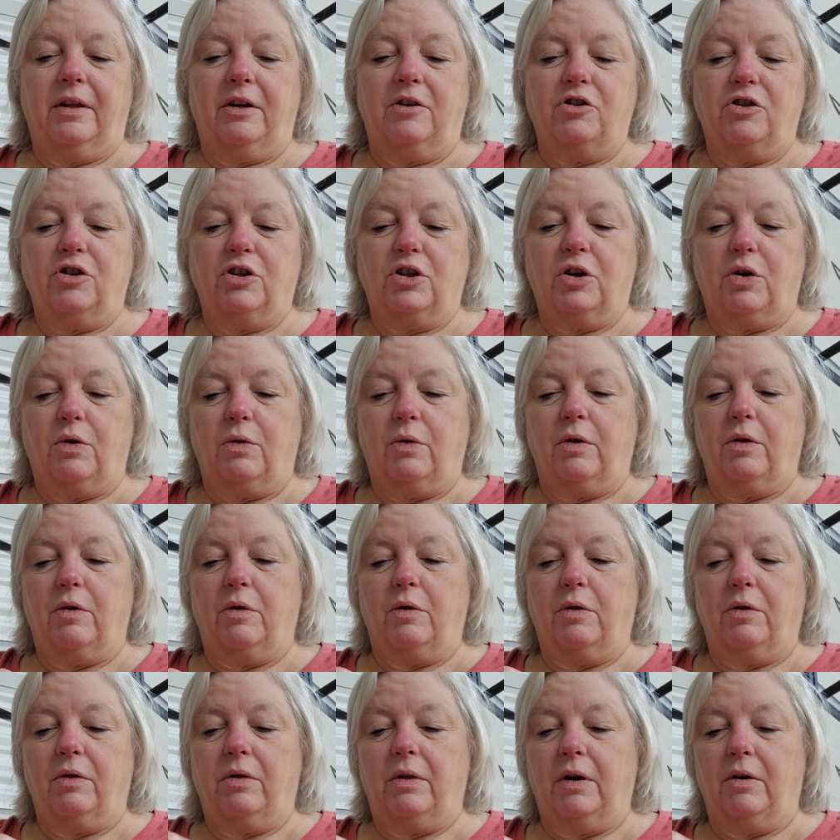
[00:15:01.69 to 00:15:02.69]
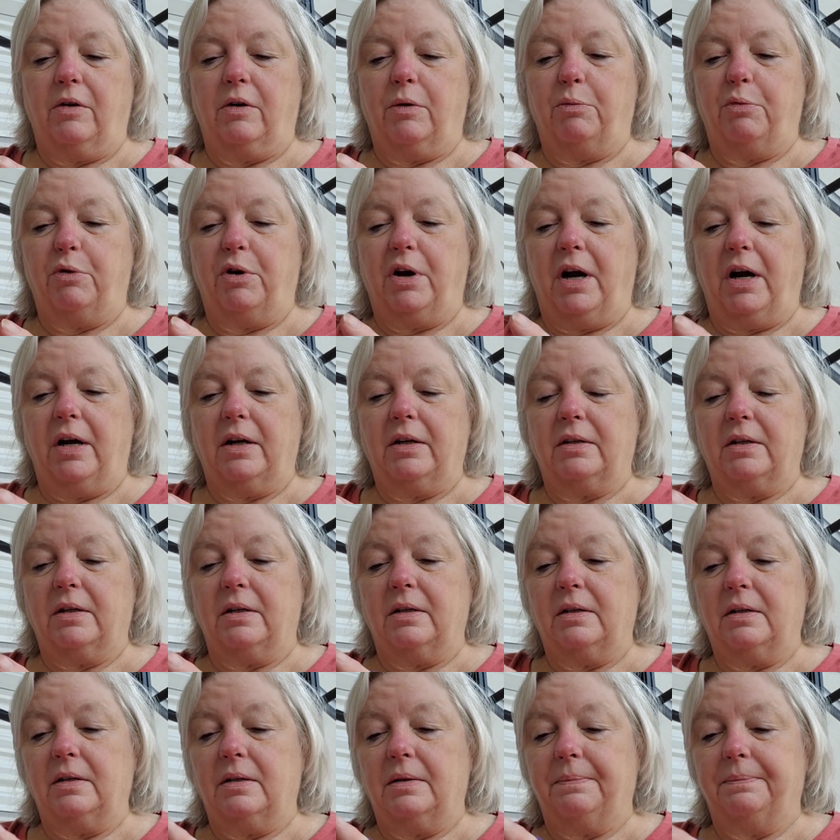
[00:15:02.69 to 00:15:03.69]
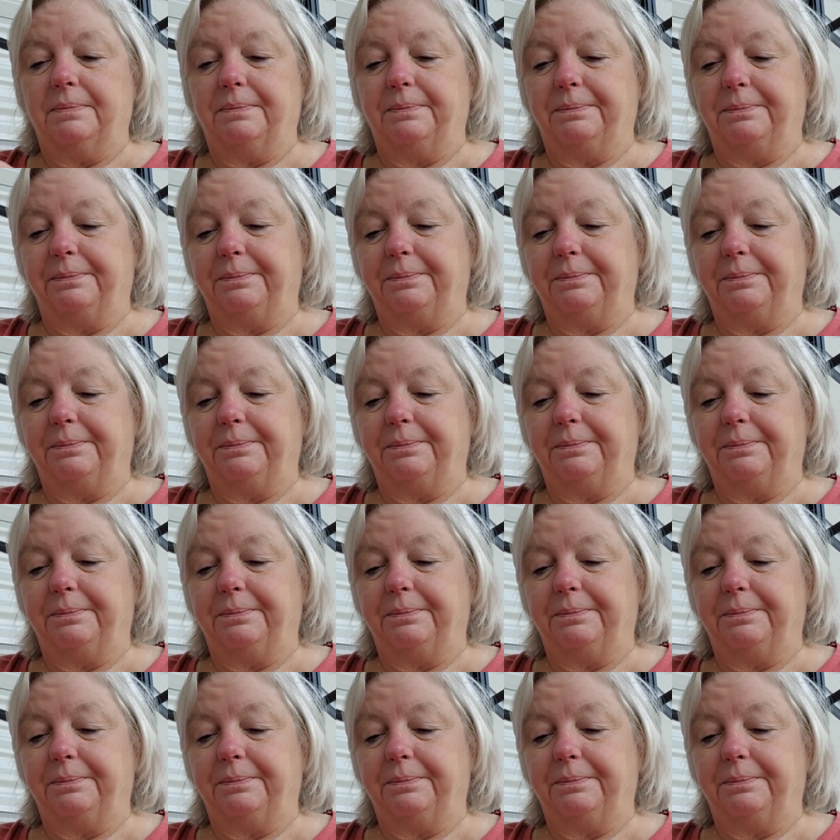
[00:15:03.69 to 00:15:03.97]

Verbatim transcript: They just go to there to practice.